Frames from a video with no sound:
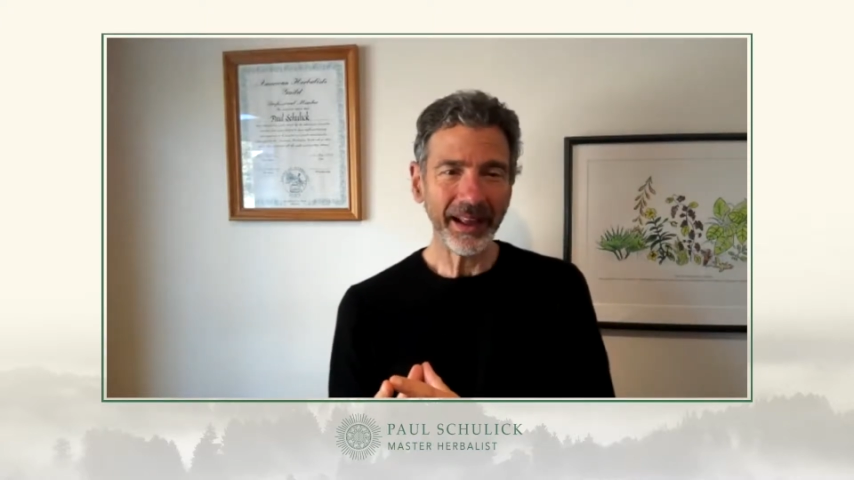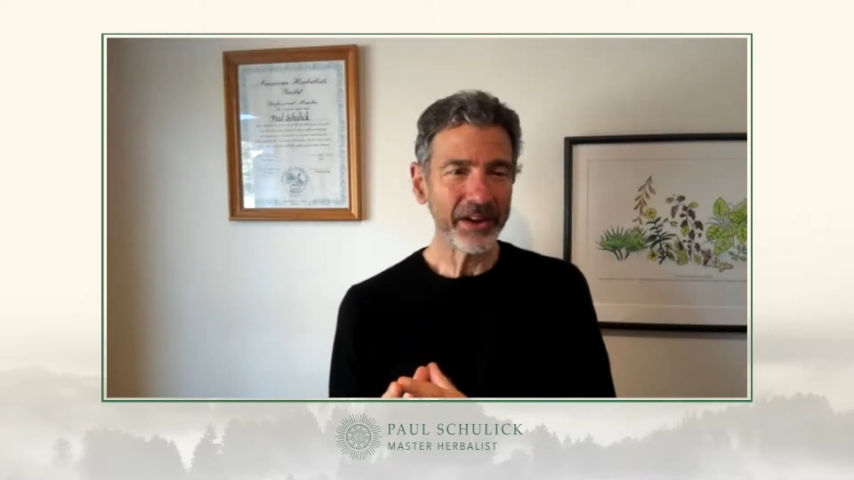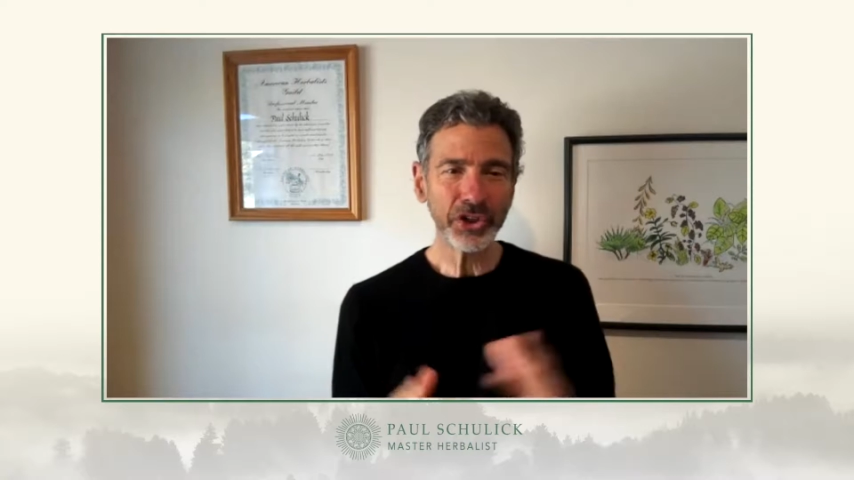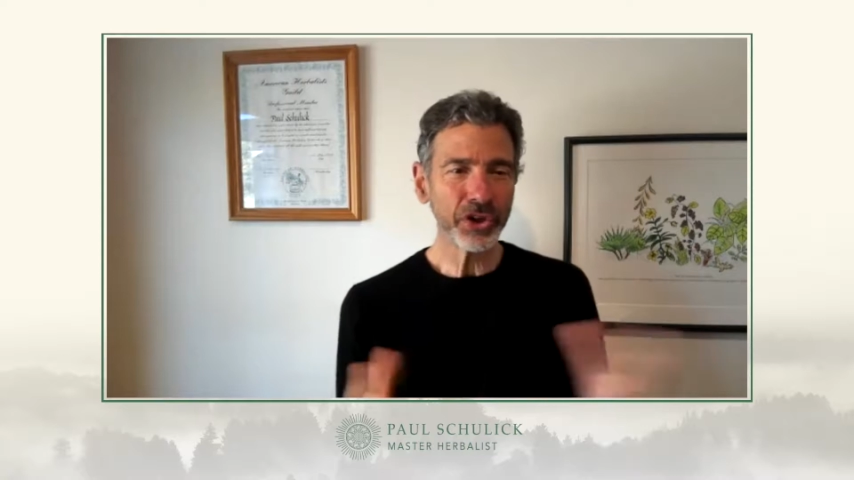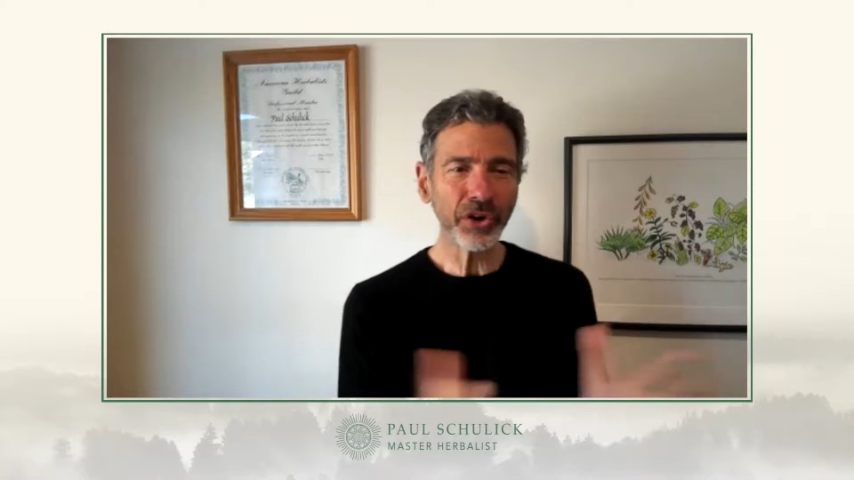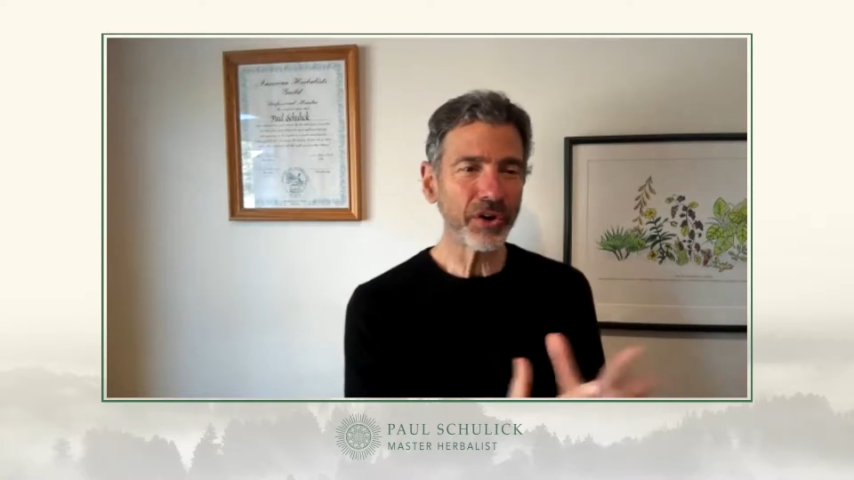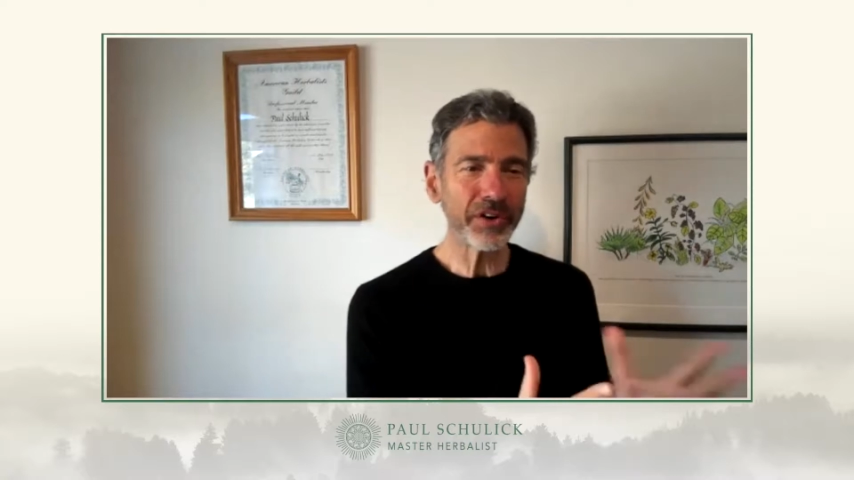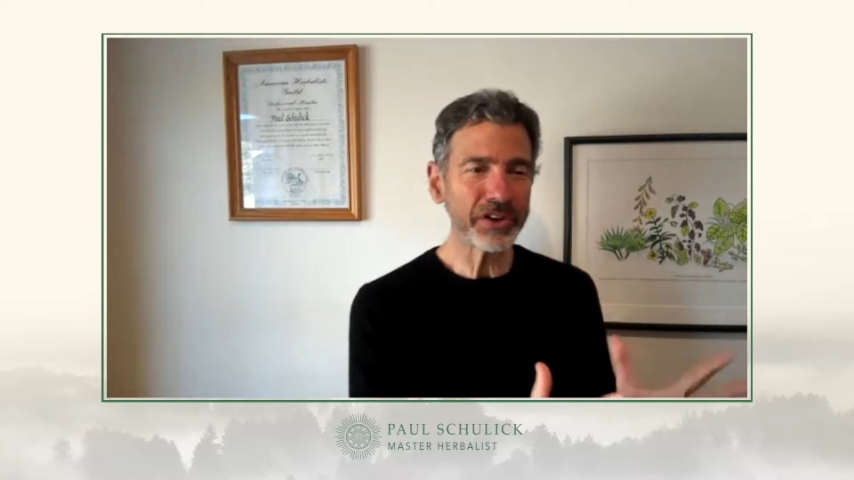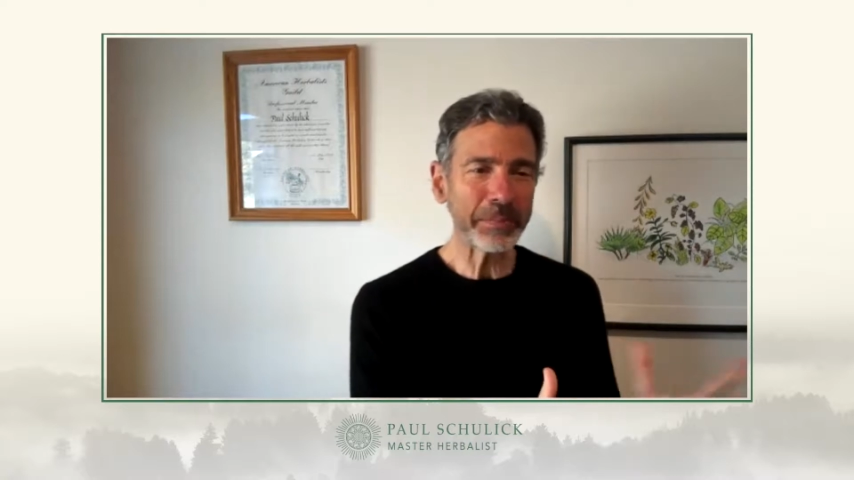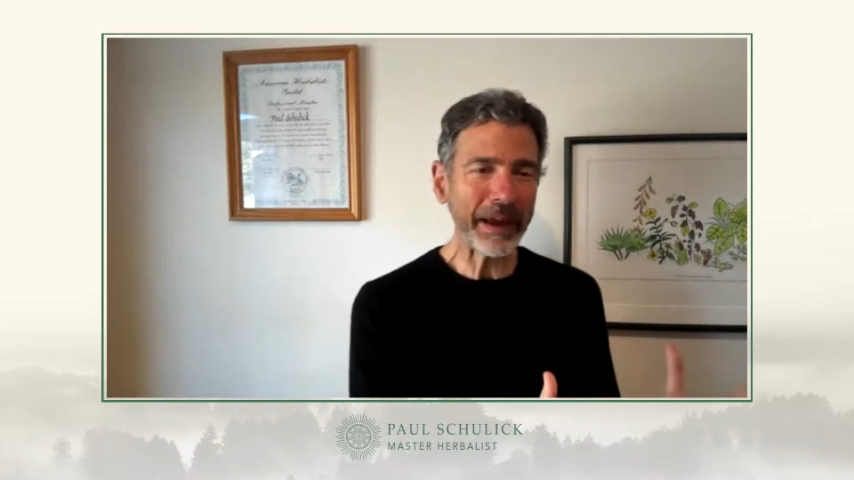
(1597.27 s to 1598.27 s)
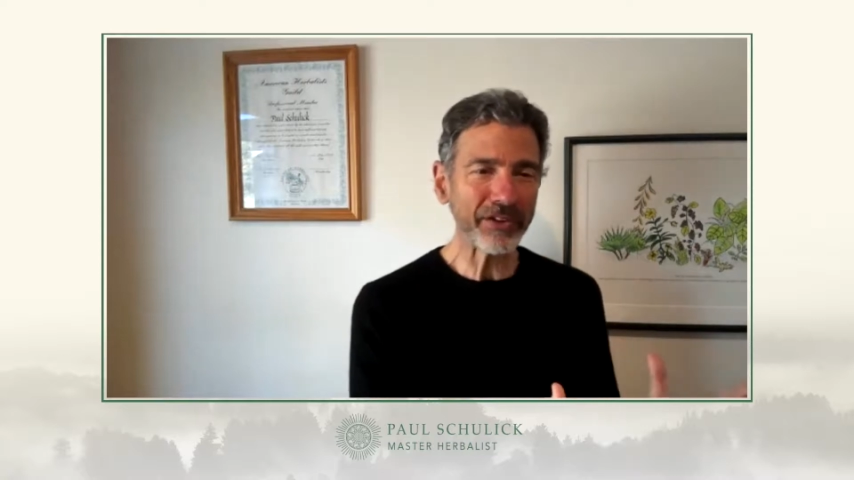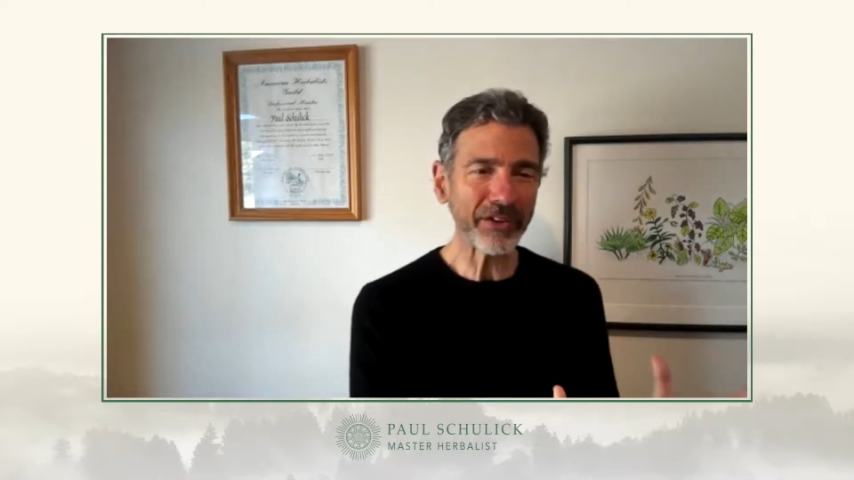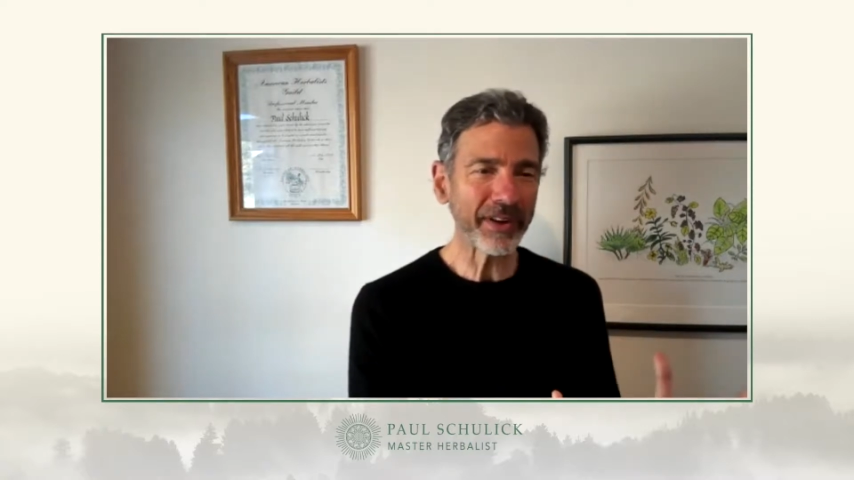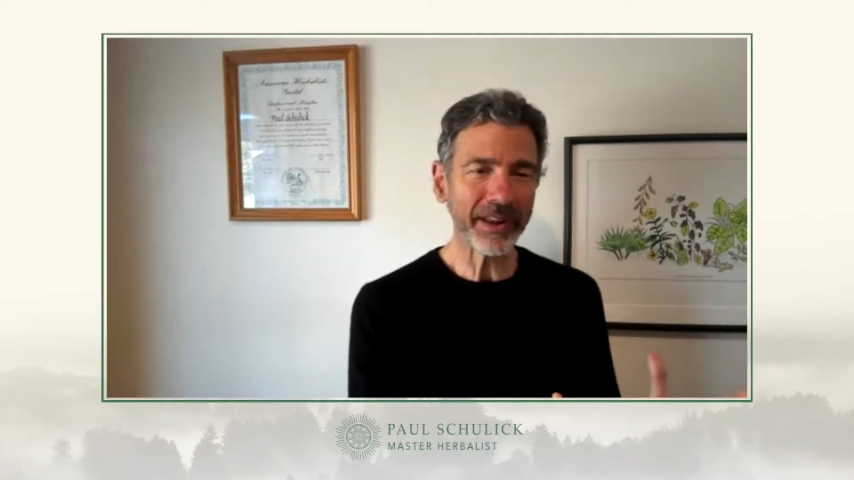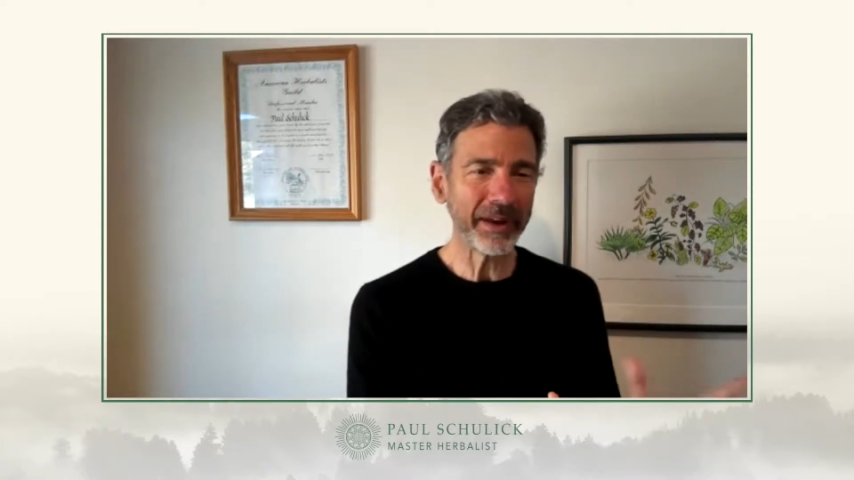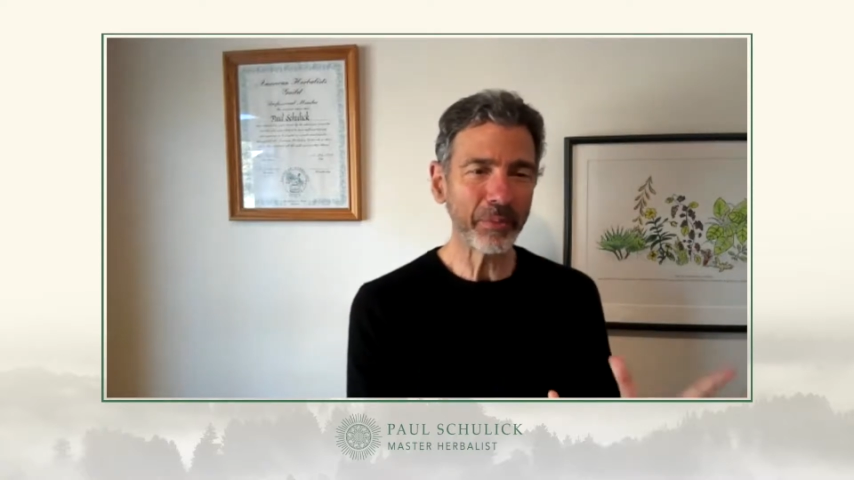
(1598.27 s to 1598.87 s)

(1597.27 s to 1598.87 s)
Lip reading: Sugar is basically